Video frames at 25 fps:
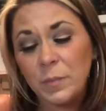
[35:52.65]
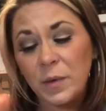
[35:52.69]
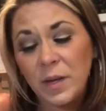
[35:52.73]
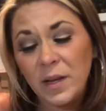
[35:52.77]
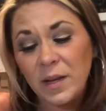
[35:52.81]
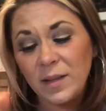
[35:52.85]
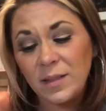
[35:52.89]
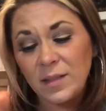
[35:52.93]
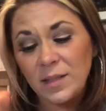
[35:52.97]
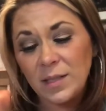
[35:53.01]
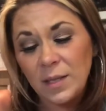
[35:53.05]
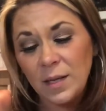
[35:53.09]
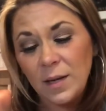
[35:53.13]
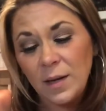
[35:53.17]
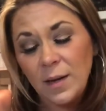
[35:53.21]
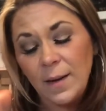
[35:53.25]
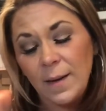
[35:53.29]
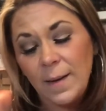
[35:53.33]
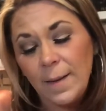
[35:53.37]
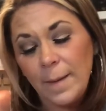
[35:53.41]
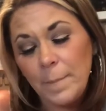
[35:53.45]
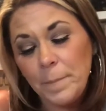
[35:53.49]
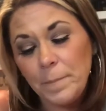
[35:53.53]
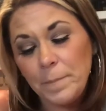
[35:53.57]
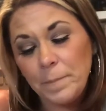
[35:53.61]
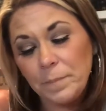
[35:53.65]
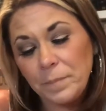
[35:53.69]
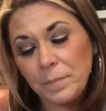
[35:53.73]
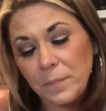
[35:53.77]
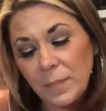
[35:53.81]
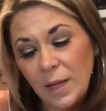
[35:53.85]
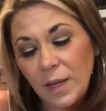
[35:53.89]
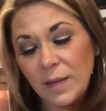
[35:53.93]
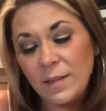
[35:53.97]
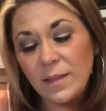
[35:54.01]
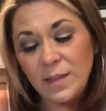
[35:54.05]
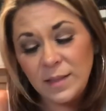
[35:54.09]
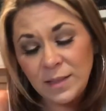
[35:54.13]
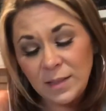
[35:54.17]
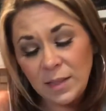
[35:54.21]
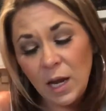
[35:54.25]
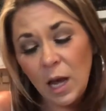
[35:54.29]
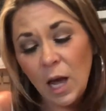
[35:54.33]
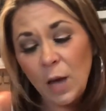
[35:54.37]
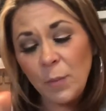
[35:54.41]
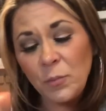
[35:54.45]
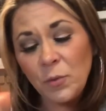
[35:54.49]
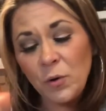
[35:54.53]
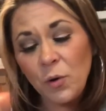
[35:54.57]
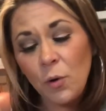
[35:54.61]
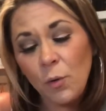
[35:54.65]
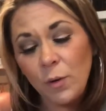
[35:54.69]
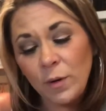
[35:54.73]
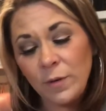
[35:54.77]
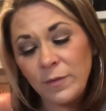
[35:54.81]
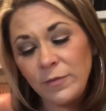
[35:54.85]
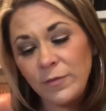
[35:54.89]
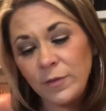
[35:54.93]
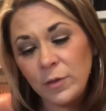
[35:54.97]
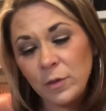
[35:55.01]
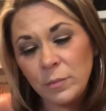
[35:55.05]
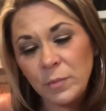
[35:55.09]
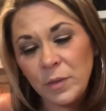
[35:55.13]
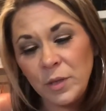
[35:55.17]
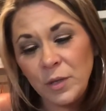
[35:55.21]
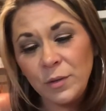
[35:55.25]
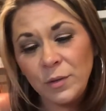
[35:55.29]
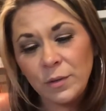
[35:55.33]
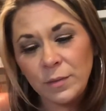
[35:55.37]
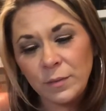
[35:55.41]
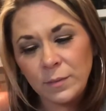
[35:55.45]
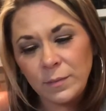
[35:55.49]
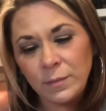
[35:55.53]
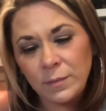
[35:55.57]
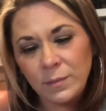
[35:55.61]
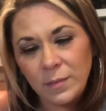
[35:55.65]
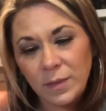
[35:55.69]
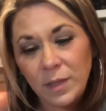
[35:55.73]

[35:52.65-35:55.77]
But this Capricorn full moon,